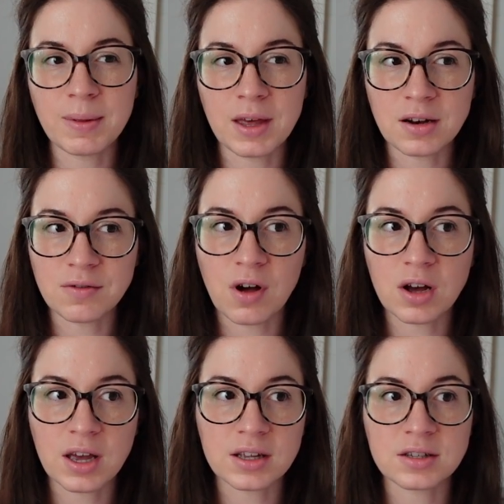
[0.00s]
the end of
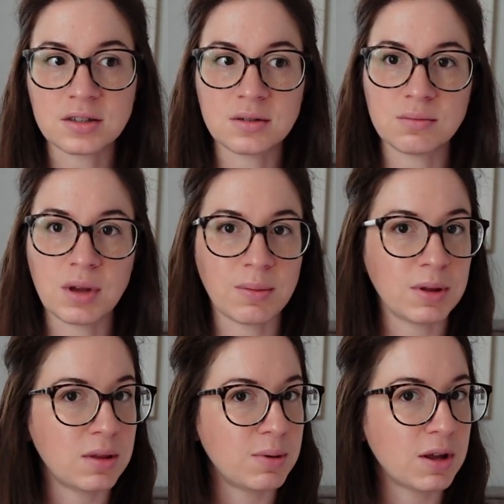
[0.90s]
August, maybe
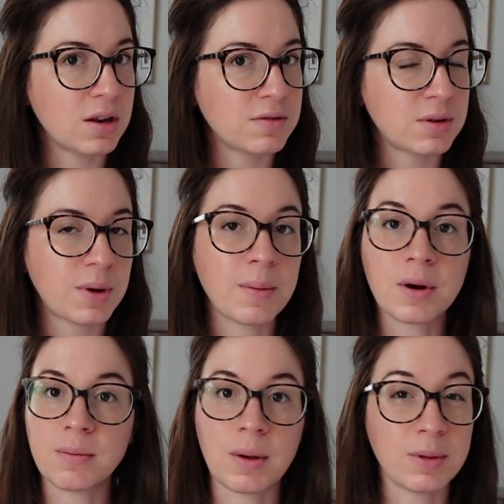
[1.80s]
the beginning of September,
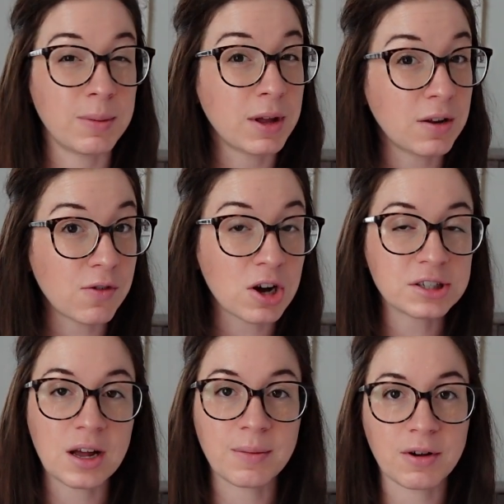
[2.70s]
maybe the beginning of
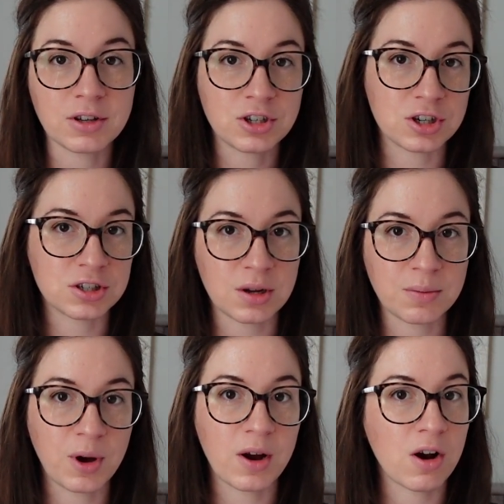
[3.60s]
August. I'm not really sure,
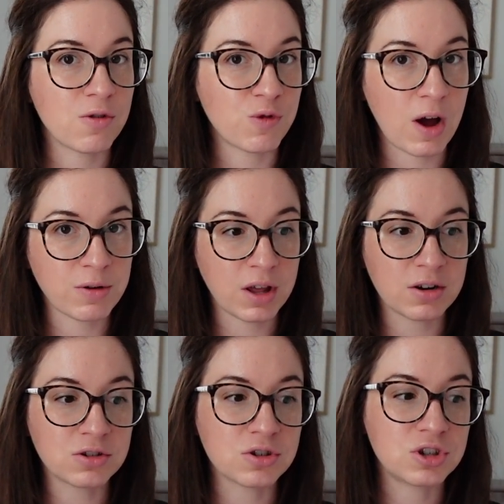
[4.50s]
somewhere around there.
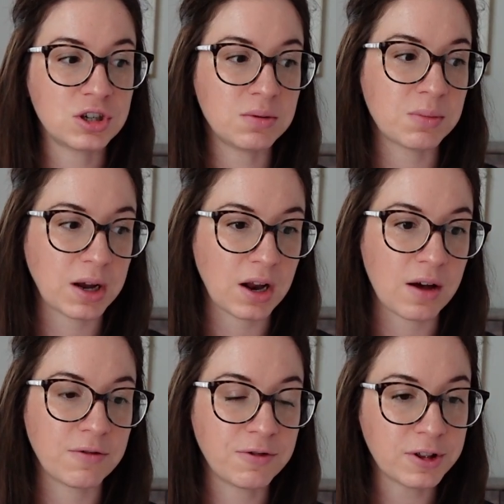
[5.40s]
So she might
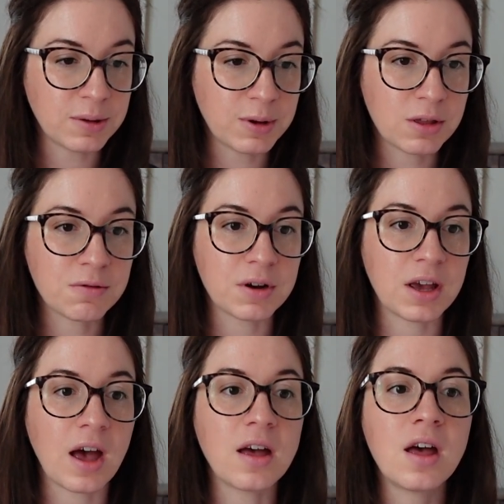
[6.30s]
not fully be 3
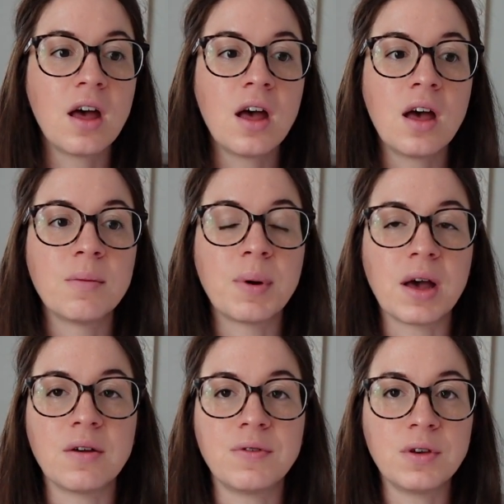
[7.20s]
yet. But
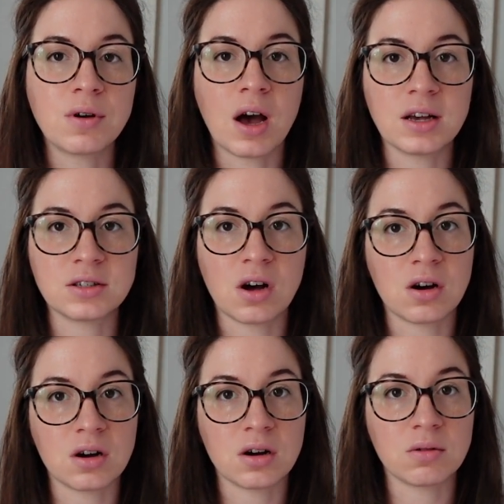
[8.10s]
if you guys
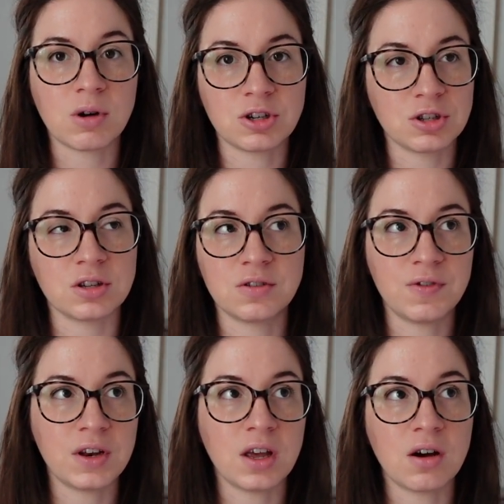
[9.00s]
are watching this
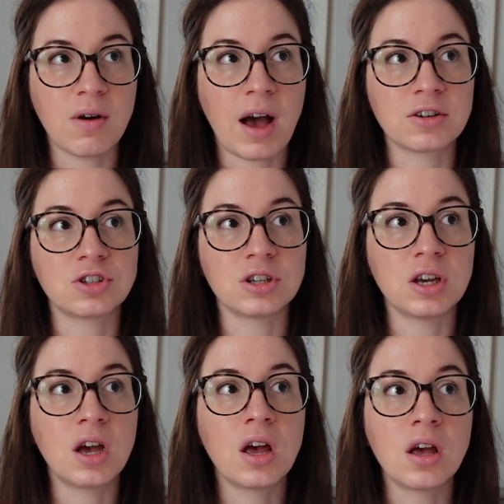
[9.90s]
video,
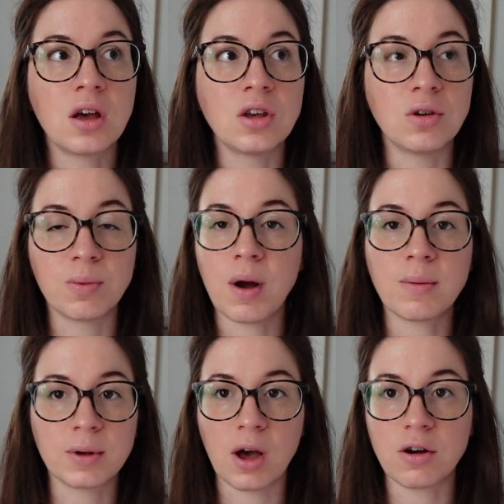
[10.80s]
actually, you
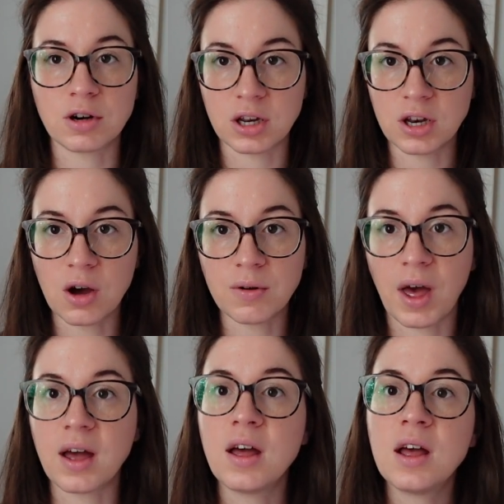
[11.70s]
probably already know
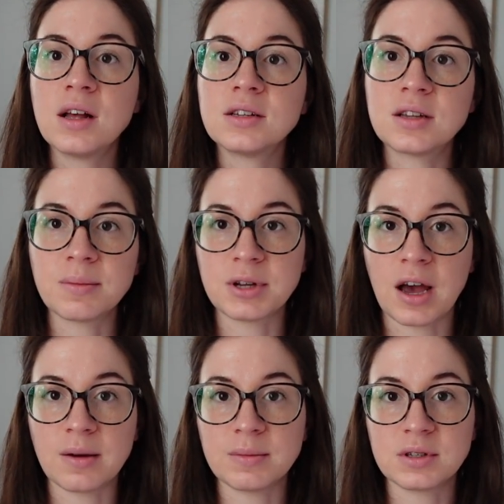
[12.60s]
that
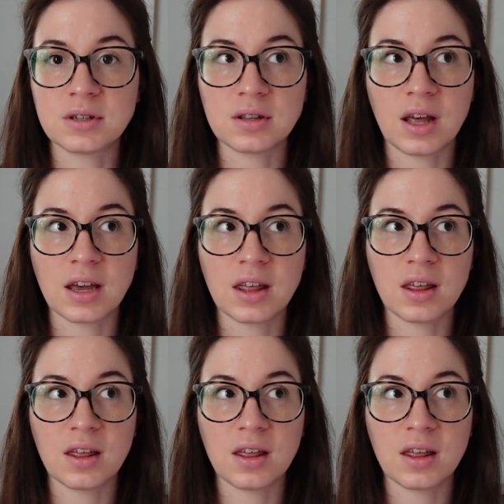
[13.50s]
sometimes like